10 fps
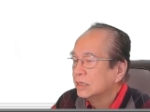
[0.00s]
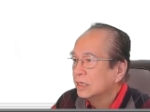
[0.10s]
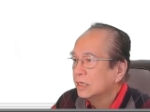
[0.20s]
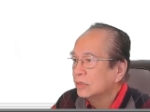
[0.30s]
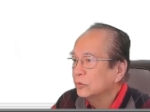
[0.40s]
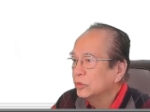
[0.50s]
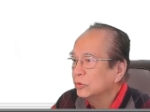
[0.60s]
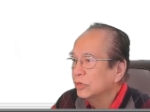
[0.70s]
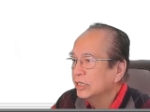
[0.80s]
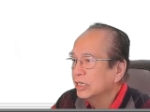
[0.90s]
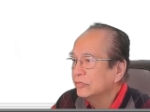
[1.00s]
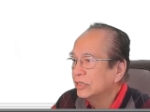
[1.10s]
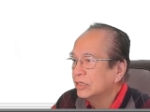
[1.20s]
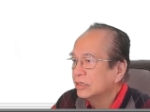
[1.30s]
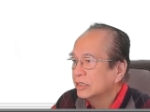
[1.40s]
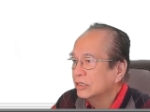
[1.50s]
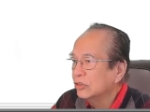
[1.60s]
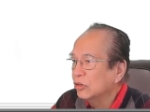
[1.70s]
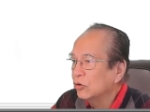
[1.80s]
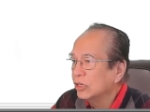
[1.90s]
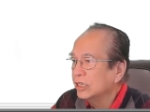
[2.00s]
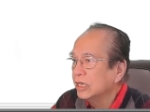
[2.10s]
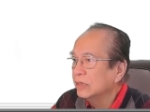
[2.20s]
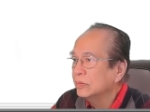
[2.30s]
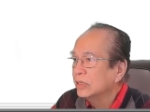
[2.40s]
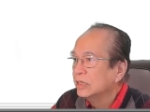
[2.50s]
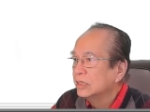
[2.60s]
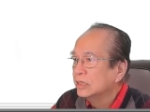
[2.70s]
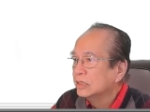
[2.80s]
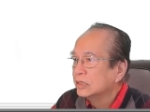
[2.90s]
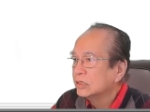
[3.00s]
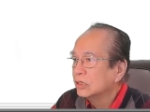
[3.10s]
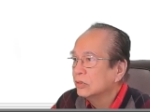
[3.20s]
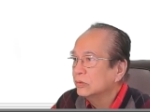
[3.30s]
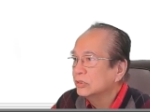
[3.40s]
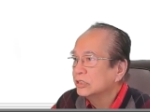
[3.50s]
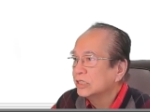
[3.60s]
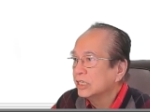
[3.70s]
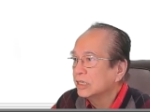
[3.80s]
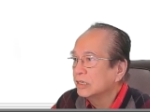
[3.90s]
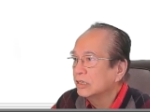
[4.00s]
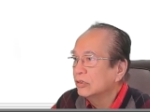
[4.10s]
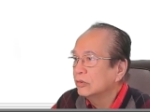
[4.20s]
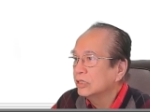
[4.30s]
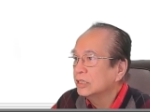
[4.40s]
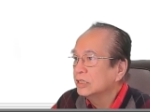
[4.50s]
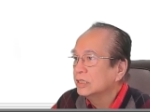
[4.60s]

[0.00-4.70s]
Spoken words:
and we already have our karaoke name. So we'll say karaoke,